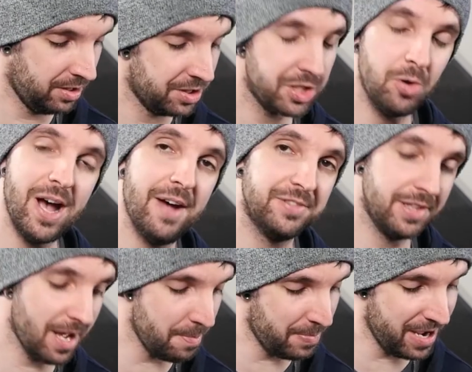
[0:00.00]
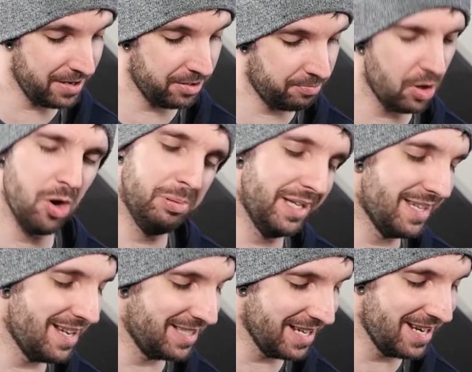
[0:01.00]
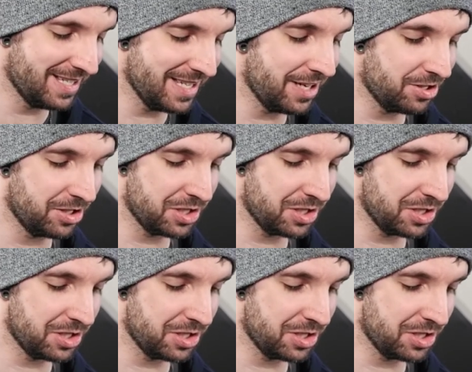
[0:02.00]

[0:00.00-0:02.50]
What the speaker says: So after that bend, I'll play that entire section